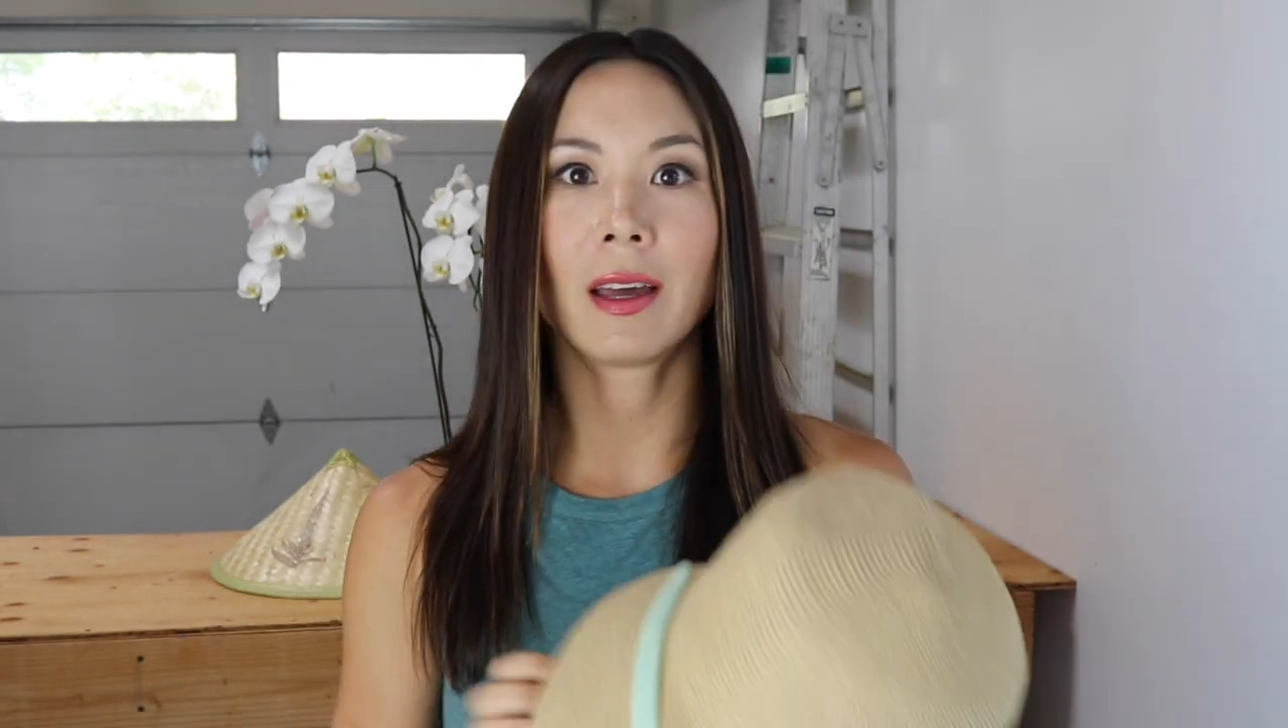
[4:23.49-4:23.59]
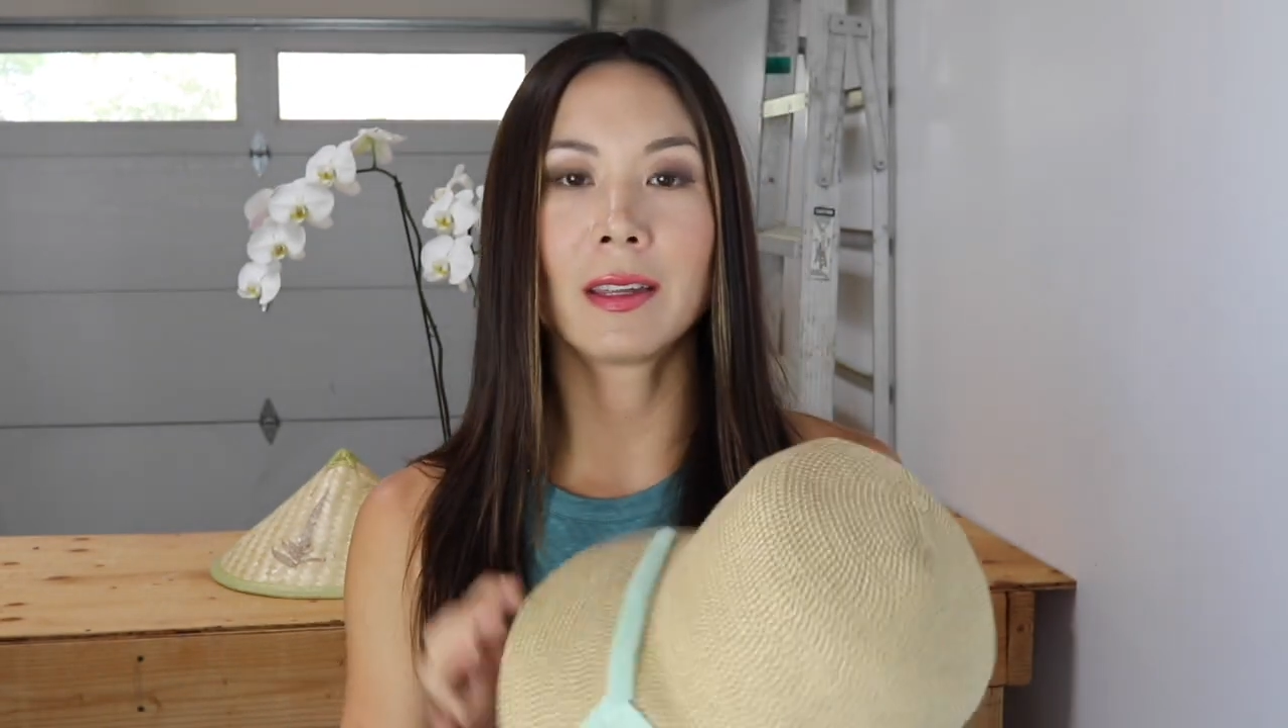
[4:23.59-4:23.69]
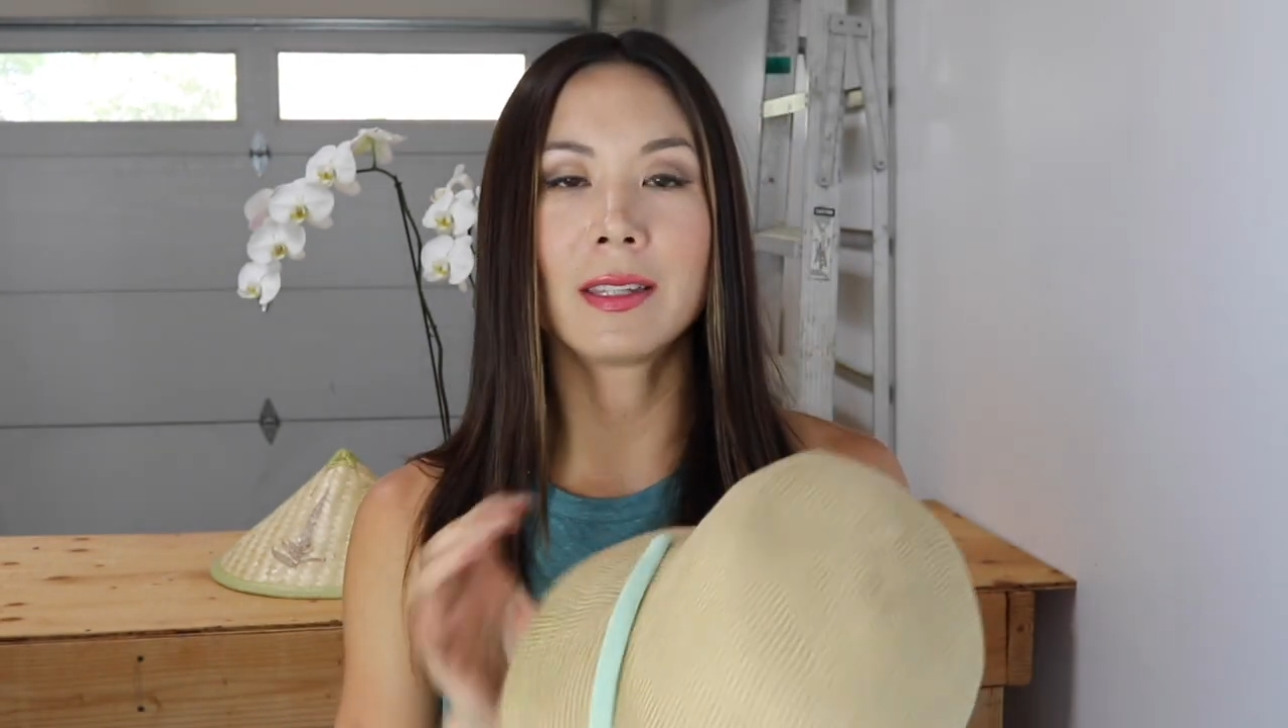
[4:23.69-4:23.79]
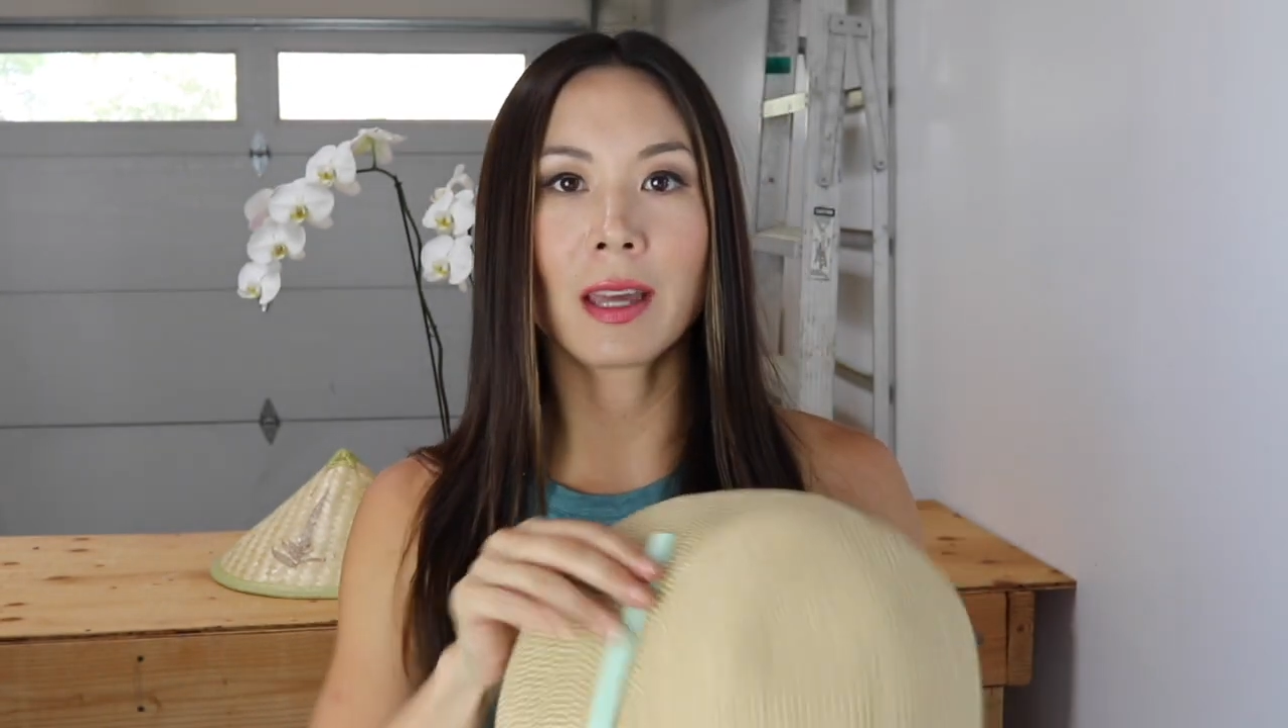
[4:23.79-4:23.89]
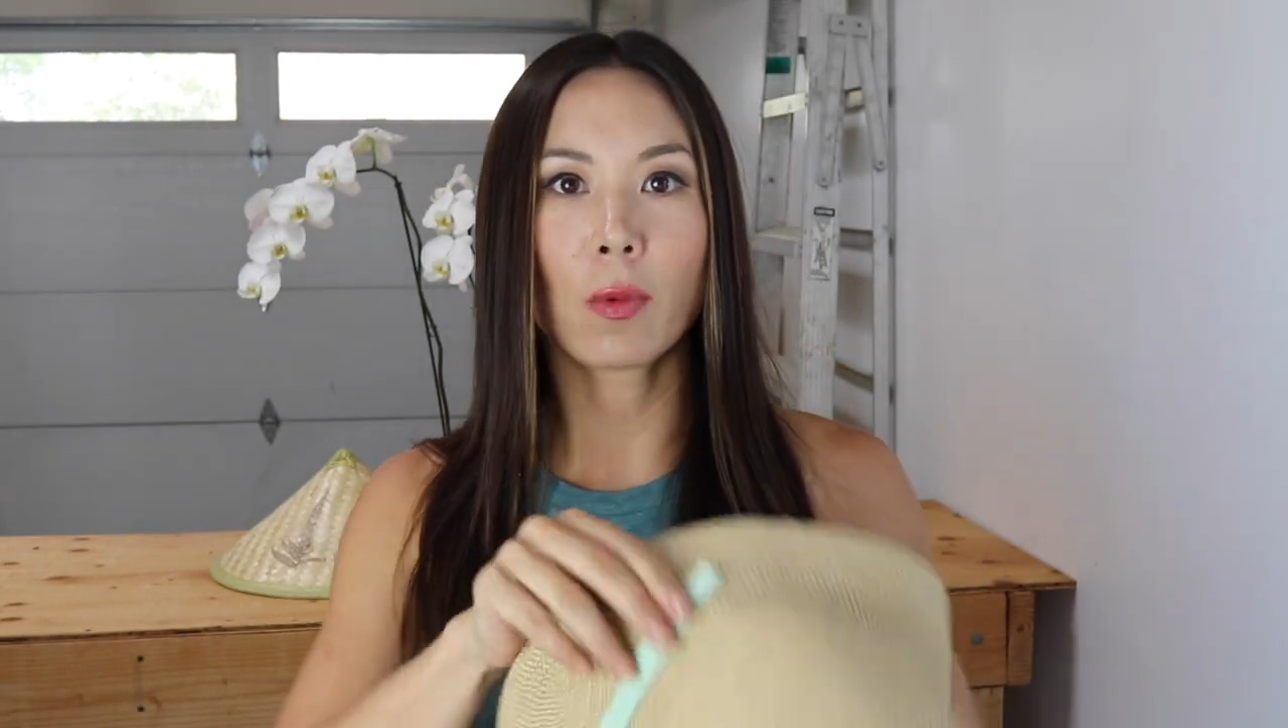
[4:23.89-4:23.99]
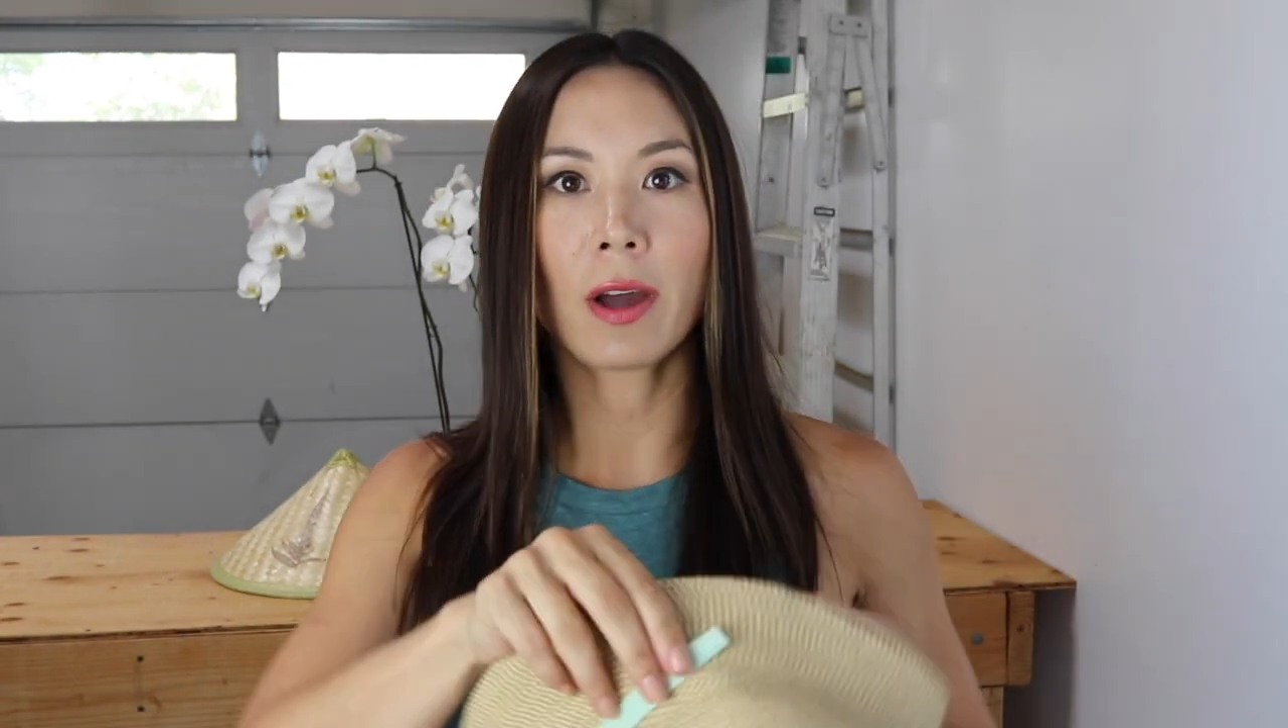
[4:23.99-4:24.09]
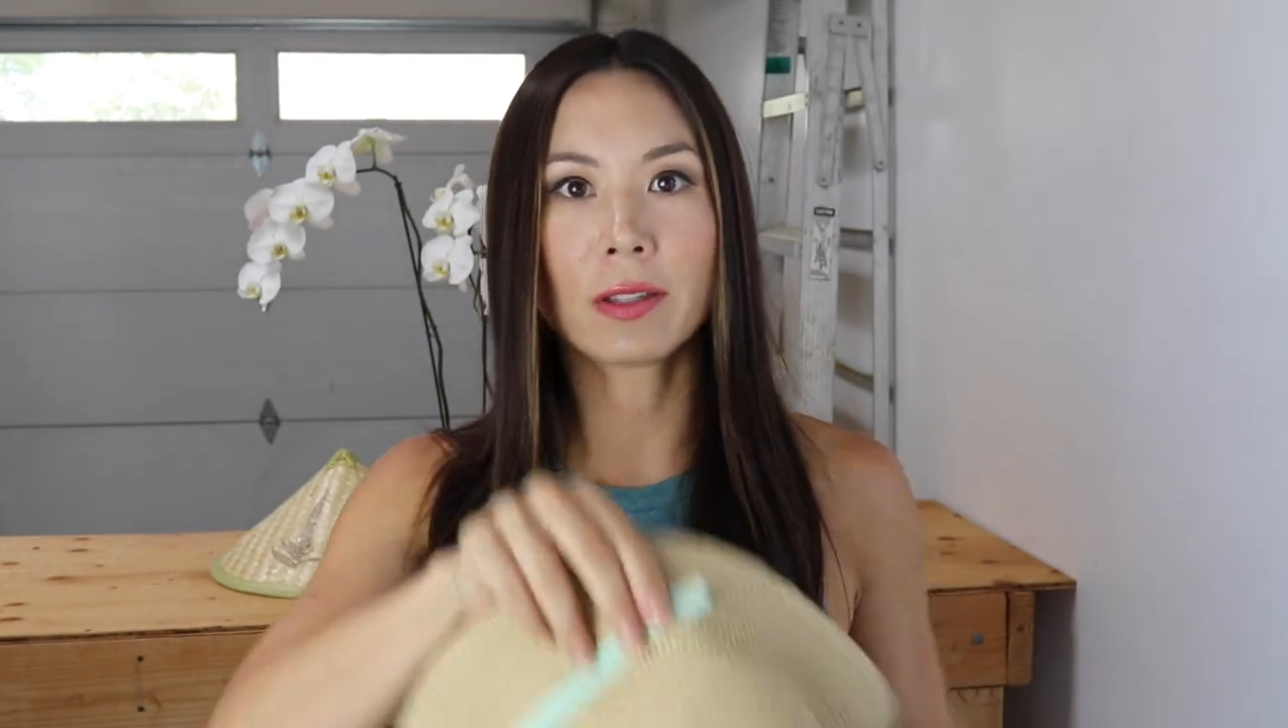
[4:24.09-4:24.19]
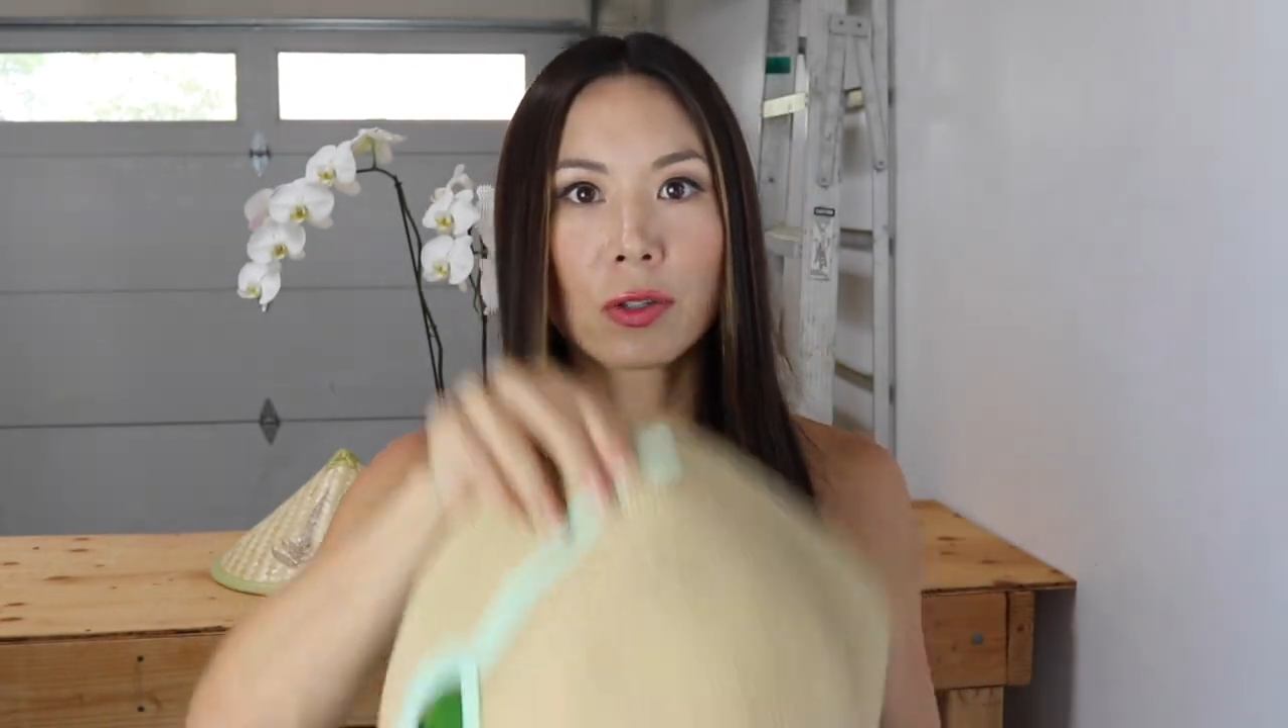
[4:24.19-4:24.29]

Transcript: DIY